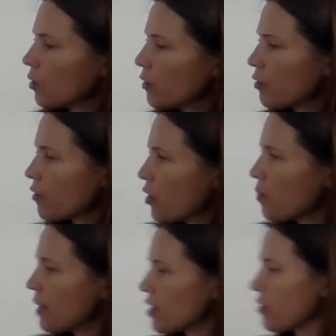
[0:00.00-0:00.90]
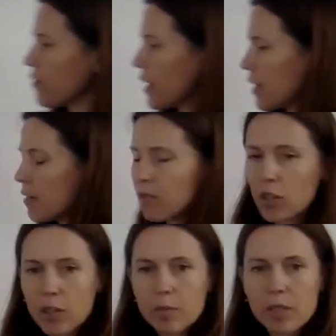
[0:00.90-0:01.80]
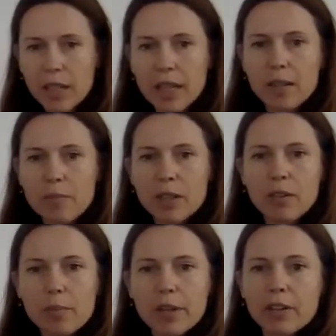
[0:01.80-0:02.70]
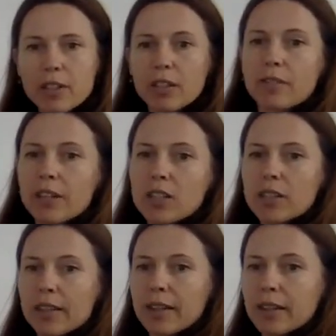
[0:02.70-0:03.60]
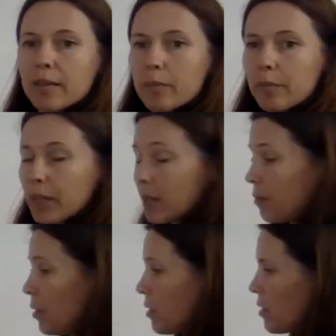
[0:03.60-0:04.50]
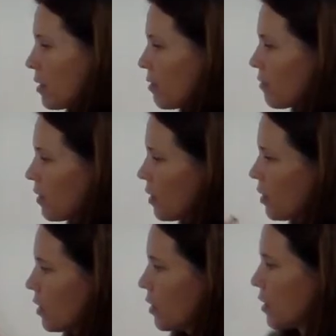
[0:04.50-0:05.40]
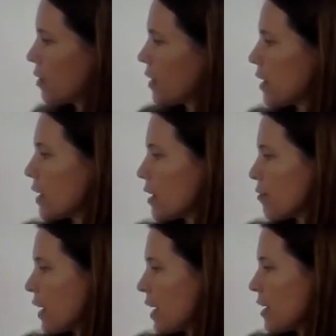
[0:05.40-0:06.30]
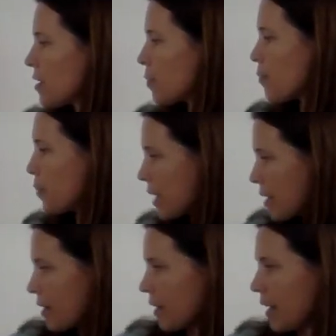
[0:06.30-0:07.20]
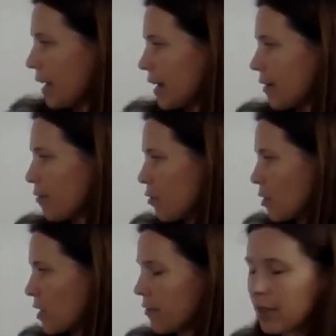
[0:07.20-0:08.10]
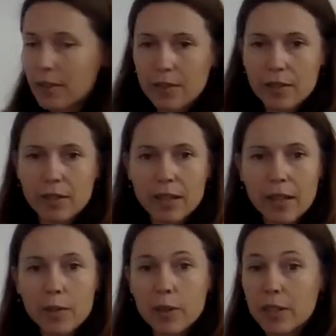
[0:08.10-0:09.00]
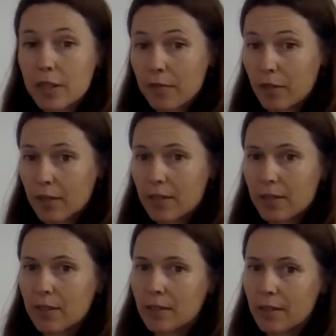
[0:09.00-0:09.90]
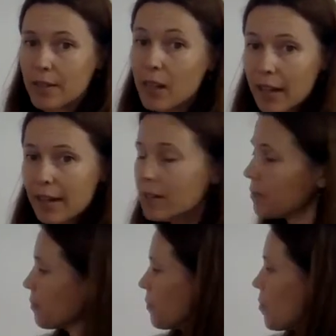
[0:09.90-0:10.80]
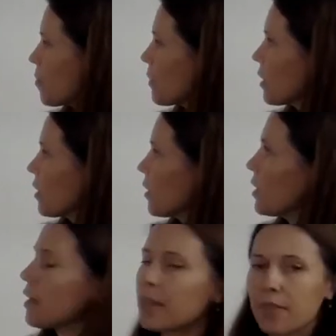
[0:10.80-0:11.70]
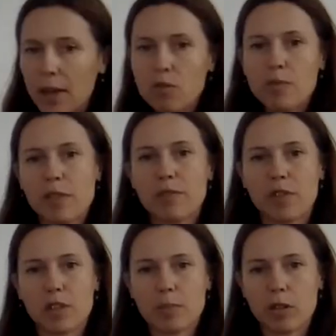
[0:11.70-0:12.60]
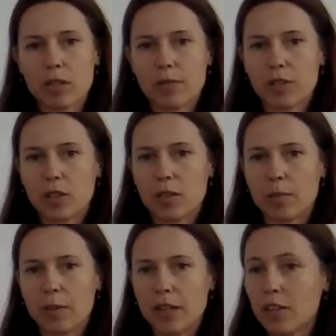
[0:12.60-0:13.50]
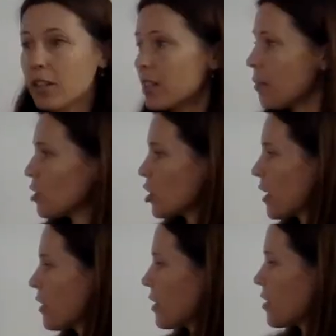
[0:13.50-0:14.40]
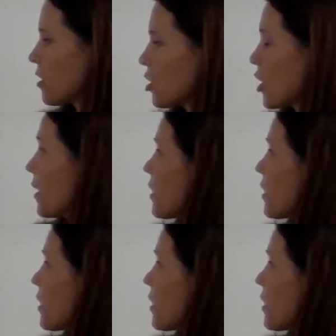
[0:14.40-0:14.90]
if we've got a bunch of negative terms, they're getting bigger and bigger until eventually they become positive. Then if n is bigger than 8 4/7, in other words, if it's 9, that will be the first positive term. And you can double check this. Check the